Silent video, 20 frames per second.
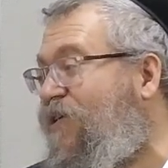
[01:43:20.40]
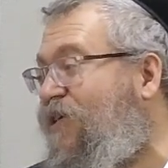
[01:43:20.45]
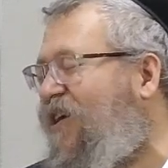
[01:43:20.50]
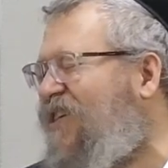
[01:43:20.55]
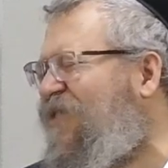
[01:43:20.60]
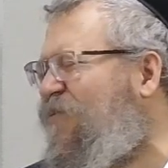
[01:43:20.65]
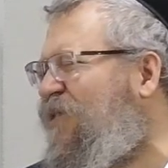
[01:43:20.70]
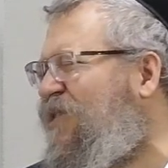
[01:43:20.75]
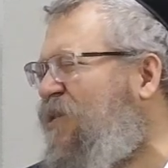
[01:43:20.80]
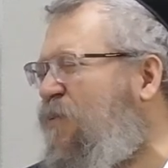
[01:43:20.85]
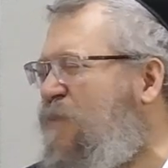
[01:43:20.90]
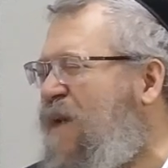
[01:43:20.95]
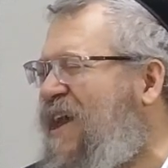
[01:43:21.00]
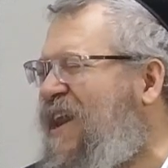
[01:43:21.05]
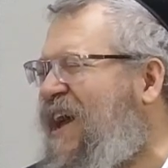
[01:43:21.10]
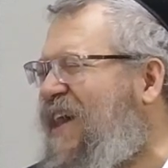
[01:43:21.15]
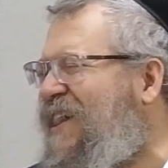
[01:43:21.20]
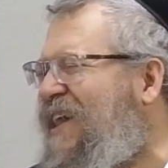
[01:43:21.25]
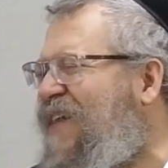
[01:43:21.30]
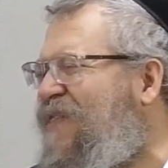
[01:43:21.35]
to
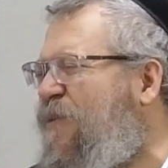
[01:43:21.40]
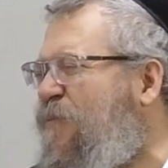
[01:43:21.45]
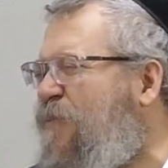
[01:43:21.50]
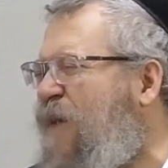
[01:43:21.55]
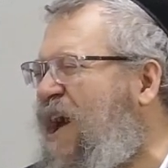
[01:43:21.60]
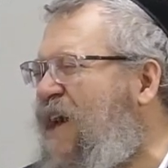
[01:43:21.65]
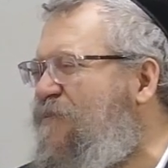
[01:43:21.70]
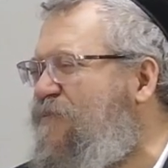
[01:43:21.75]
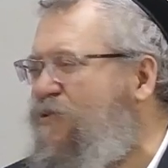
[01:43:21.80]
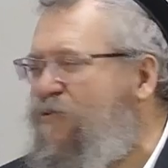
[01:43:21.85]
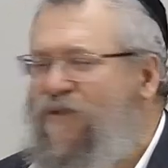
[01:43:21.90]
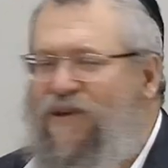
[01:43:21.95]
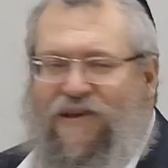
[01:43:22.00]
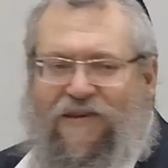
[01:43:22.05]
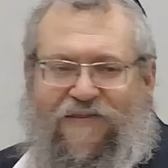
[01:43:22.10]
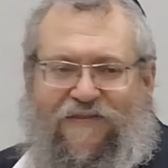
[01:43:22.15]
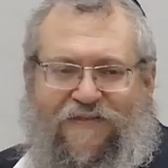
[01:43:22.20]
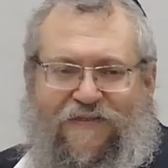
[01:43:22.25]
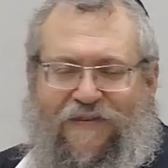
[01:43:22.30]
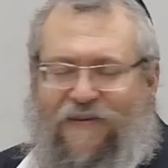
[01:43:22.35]
Hevel,
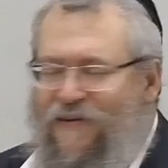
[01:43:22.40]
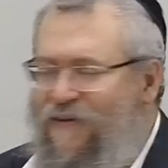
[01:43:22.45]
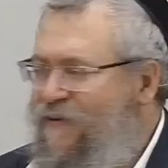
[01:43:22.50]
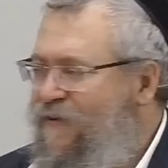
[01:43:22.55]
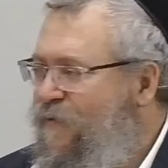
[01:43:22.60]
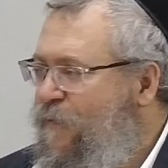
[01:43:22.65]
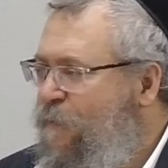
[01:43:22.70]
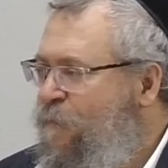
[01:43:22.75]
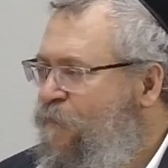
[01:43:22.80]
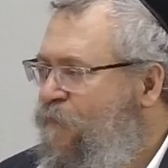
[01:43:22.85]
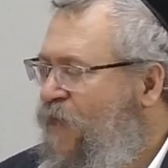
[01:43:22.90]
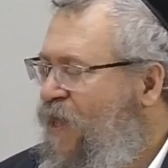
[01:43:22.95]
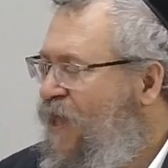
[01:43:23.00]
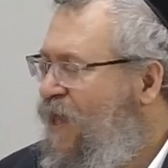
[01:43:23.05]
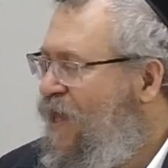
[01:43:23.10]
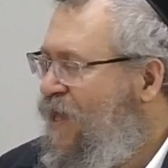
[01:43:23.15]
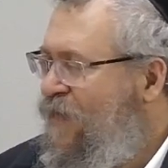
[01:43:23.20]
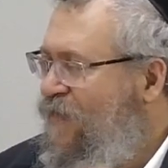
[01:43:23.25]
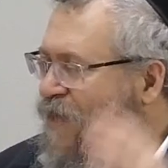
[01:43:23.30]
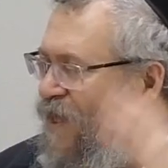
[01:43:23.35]
Velmenchasa, and to
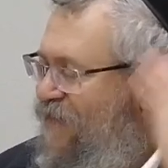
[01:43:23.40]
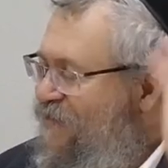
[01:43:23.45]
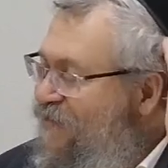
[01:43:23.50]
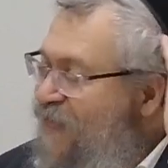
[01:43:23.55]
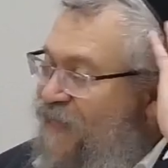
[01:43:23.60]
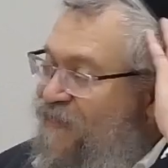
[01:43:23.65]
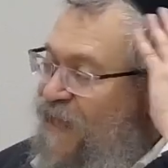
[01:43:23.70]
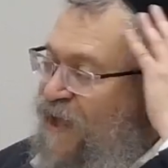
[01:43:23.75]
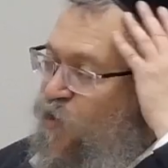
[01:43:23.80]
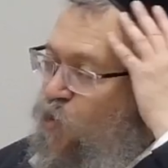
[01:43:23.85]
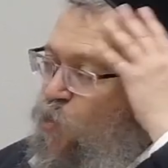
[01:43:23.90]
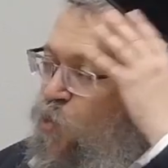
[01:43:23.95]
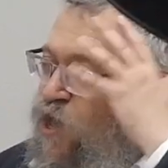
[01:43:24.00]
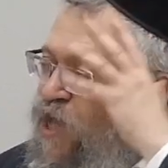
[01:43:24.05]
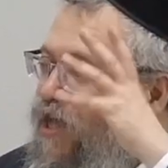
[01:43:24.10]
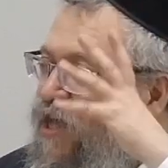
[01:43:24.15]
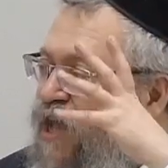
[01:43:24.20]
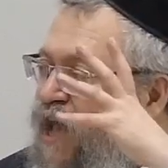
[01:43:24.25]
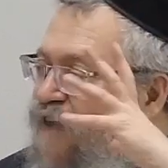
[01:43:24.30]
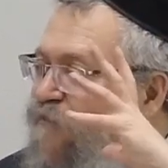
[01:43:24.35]
his
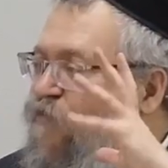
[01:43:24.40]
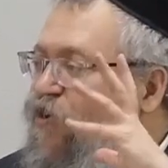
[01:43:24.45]
gift.